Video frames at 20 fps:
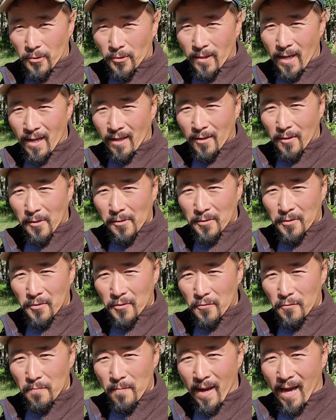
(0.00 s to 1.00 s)
road that goes
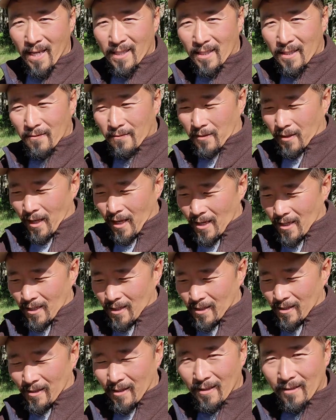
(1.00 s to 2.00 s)
through massive
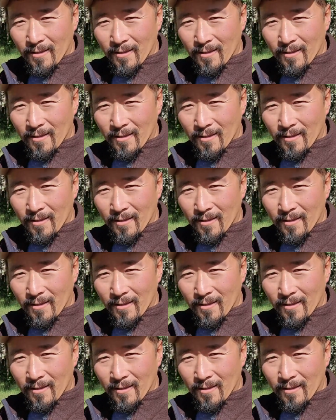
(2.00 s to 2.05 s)
lakes.